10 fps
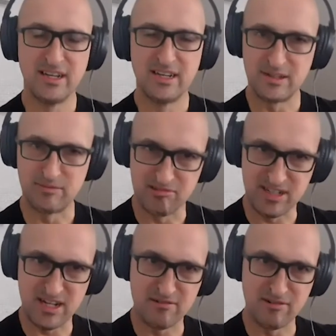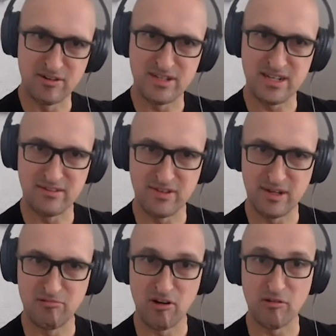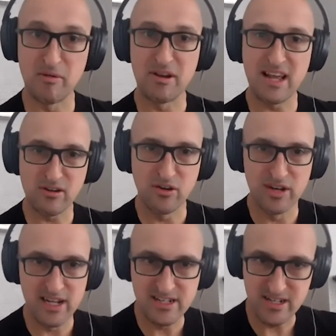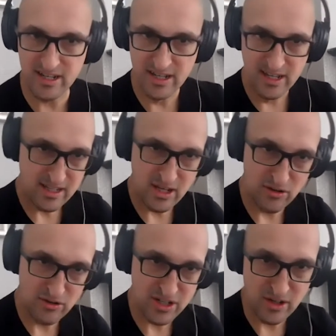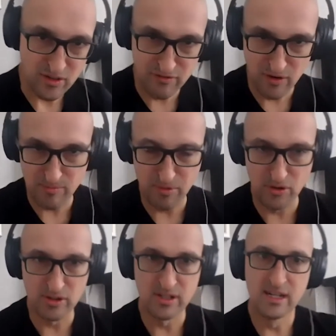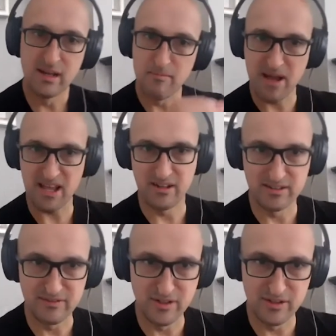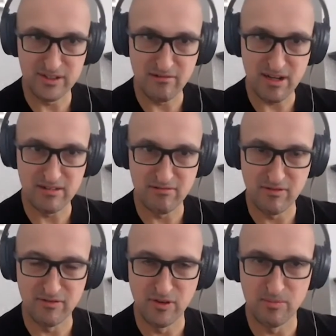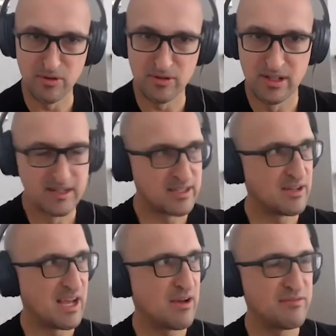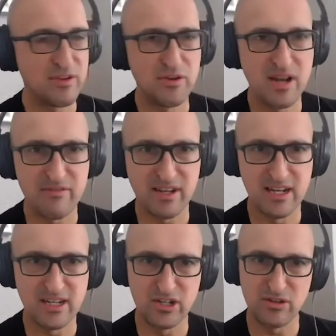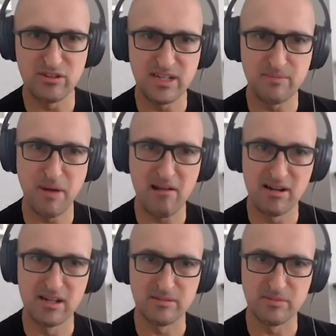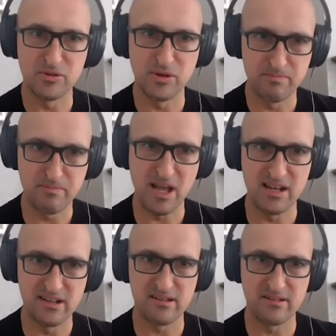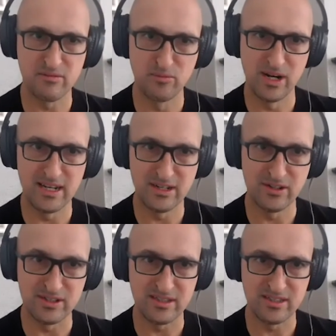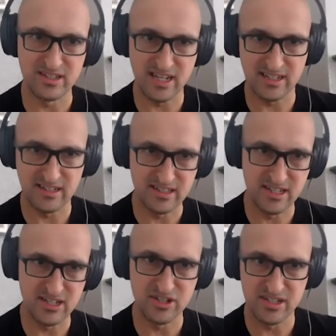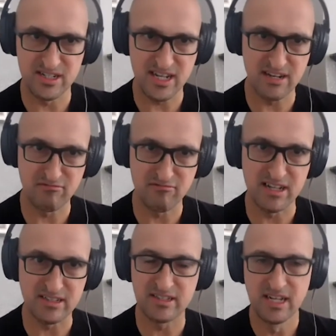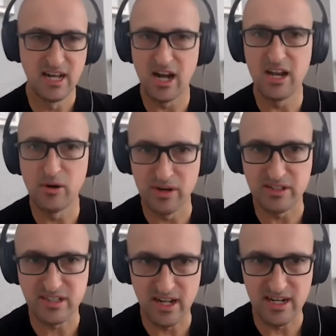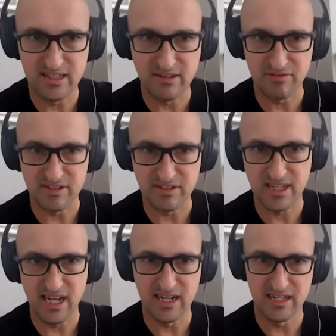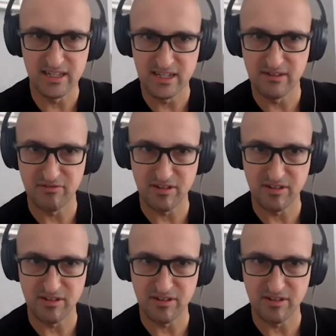You present your own TV program. You've now gone into coaching youth football, Macclesfield director of football. How have you navigated? Can you see parallels between Ben's willingness to take decisions and take risks? I know on a slightly different scale and in a different